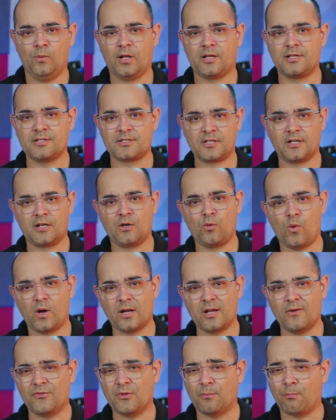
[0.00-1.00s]
Well, consider
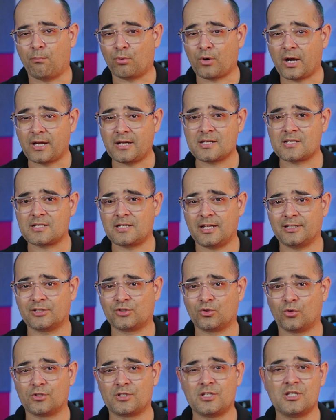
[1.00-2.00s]
one of the brightest
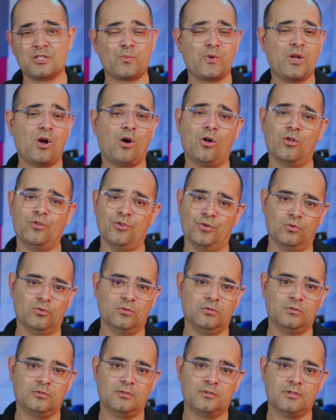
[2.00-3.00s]
light sources we all
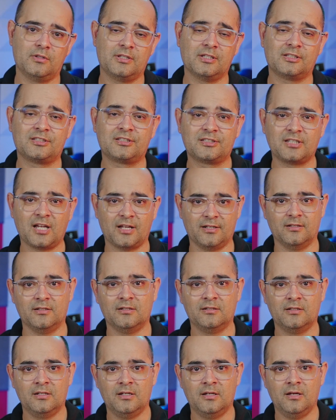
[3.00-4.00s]
know, the
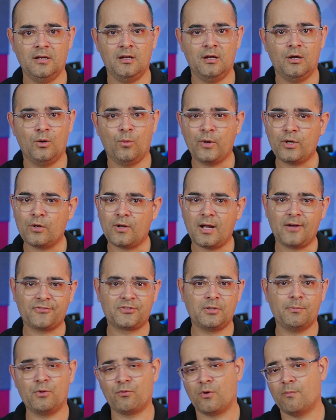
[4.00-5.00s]
sun. We don't
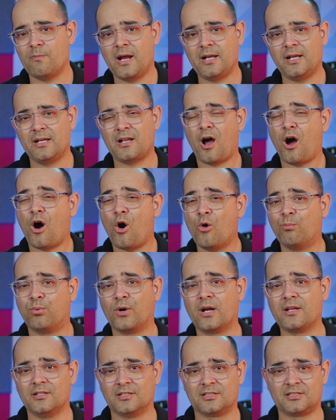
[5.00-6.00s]
have to be reminded how
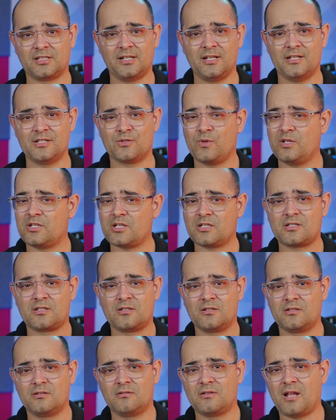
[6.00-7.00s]
bright the sun is. We
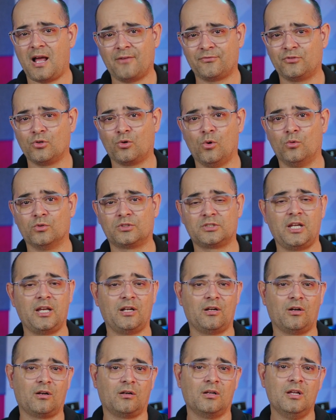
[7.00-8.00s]
just have to go
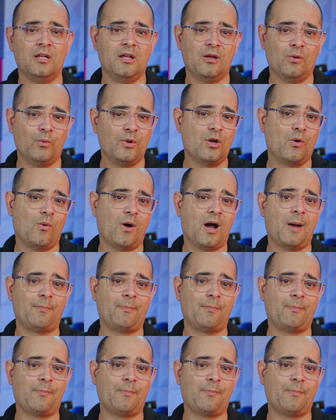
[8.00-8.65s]
outside, or we know